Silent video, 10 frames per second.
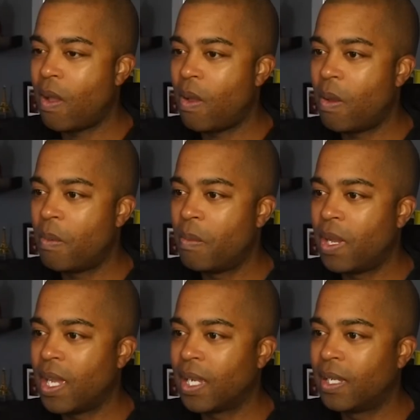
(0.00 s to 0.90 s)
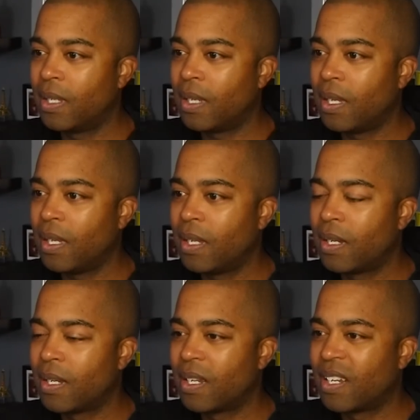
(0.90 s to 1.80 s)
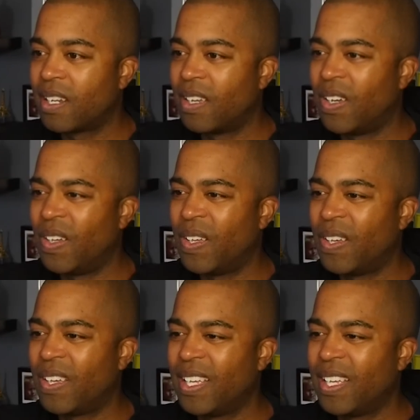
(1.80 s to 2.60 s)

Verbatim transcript: Oh my god. Oh,